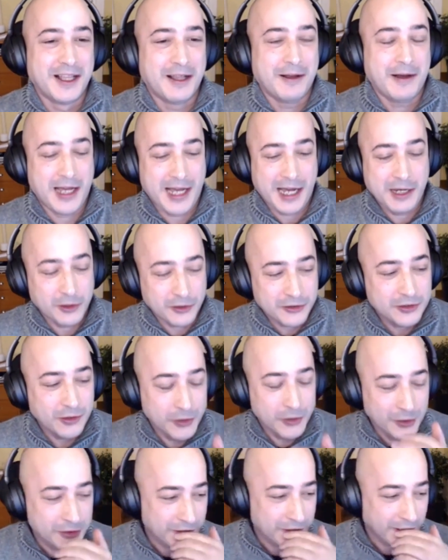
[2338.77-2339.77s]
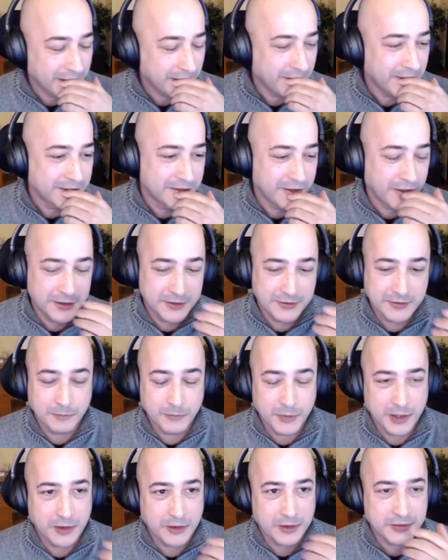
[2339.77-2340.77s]
I also use another toys
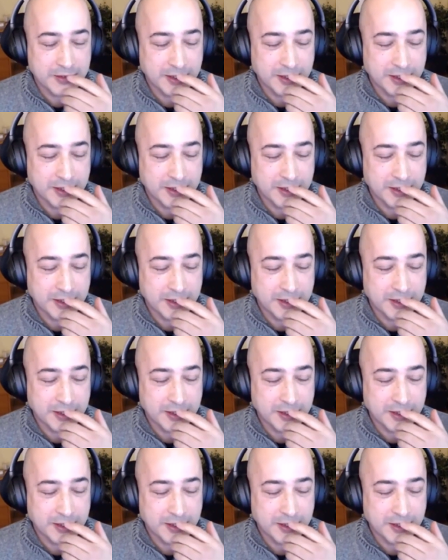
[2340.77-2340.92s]
because